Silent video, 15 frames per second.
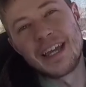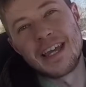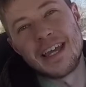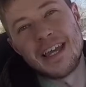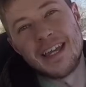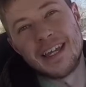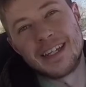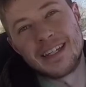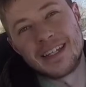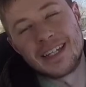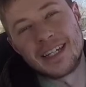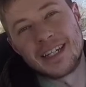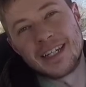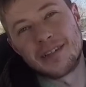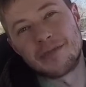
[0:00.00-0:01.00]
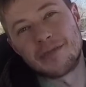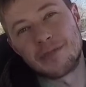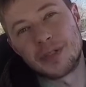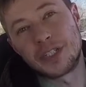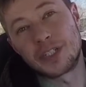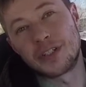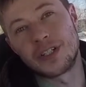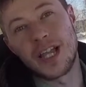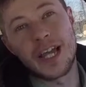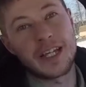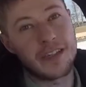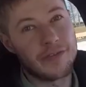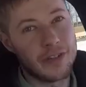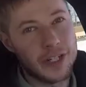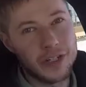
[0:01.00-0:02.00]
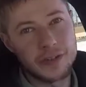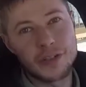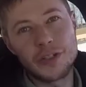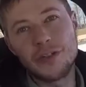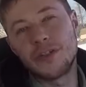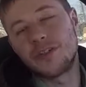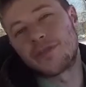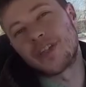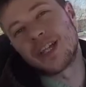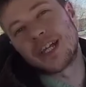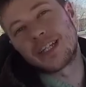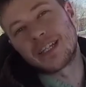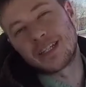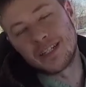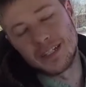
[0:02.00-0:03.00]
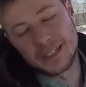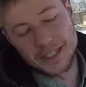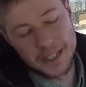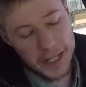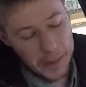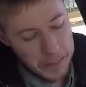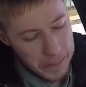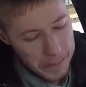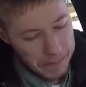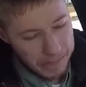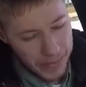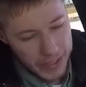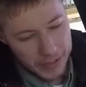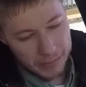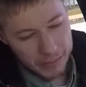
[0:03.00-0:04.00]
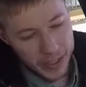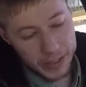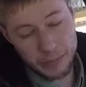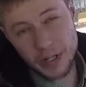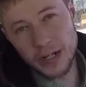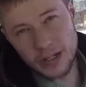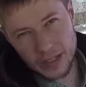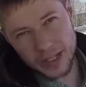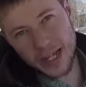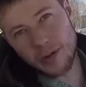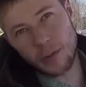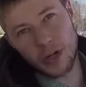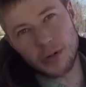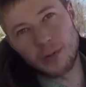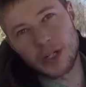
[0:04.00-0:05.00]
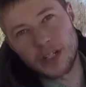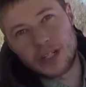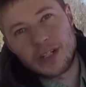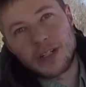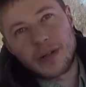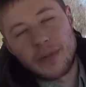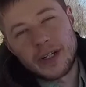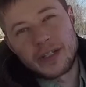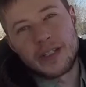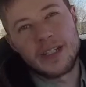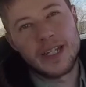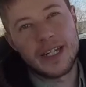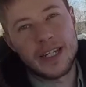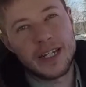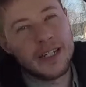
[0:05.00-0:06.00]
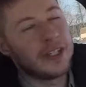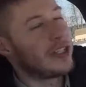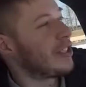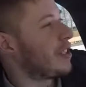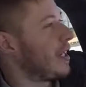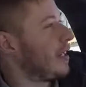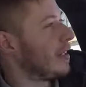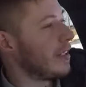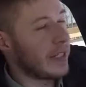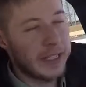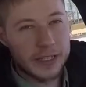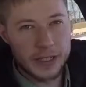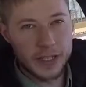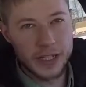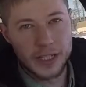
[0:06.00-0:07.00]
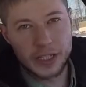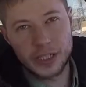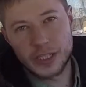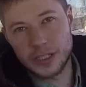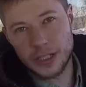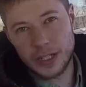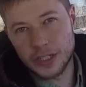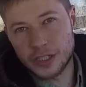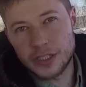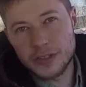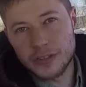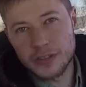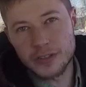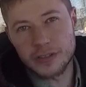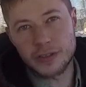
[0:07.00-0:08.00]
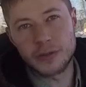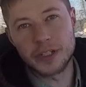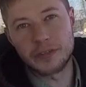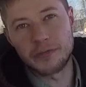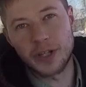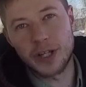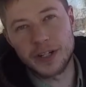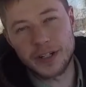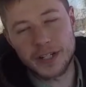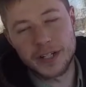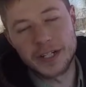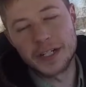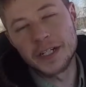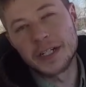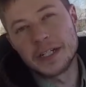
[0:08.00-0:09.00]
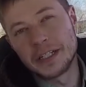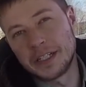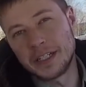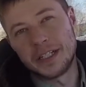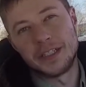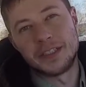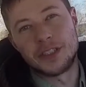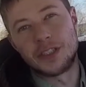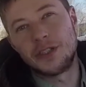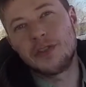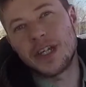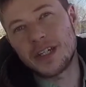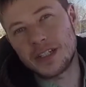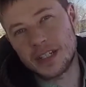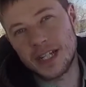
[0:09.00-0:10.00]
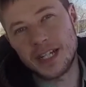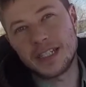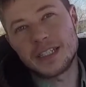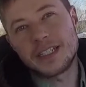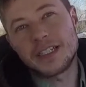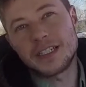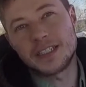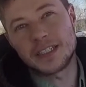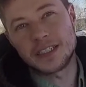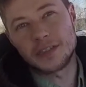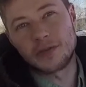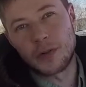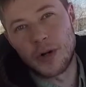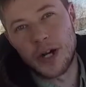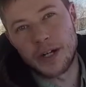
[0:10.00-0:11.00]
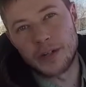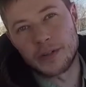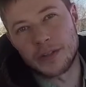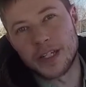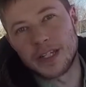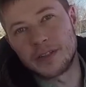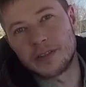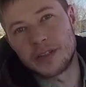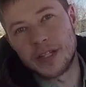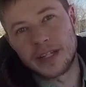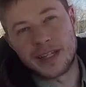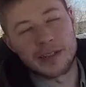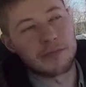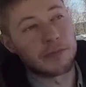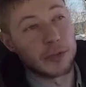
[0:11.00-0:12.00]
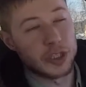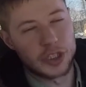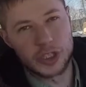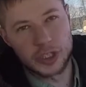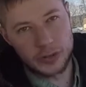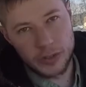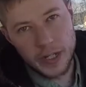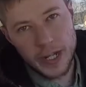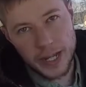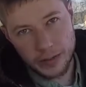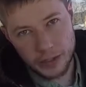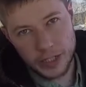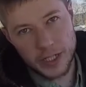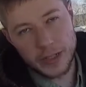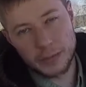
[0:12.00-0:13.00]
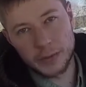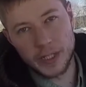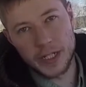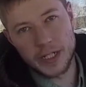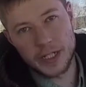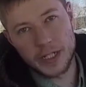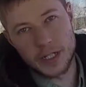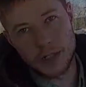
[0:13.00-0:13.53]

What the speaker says: And be sure to like the video too if you like the content. But beyond that, what I want to talk about today, just got done eating lunch and thought I'd shoot a little quick vlog here, is the 2019 Silverado that was just announced a couple days ago.